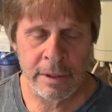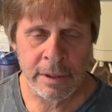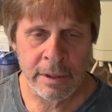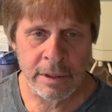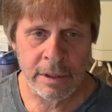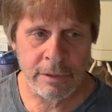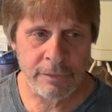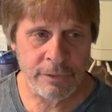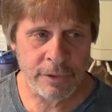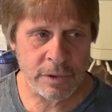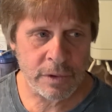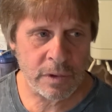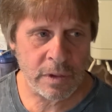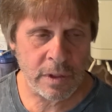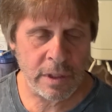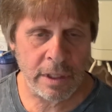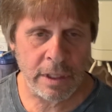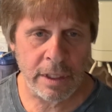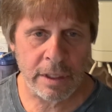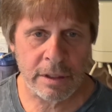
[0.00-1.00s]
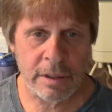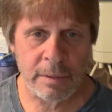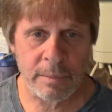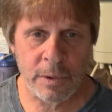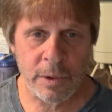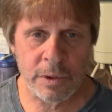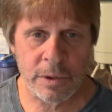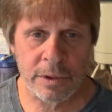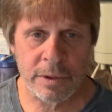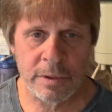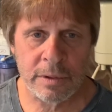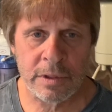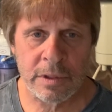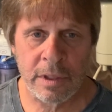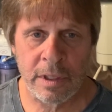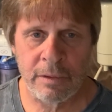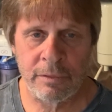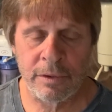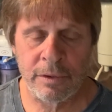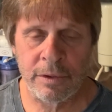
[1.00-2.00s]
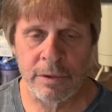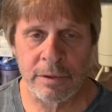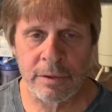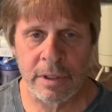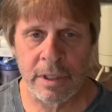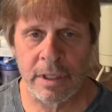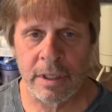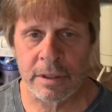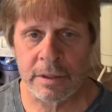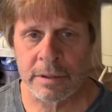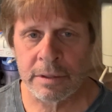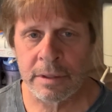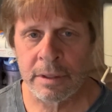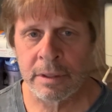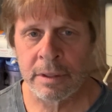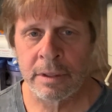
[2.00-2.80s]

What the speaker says: If it's commercial, it's every 30 days,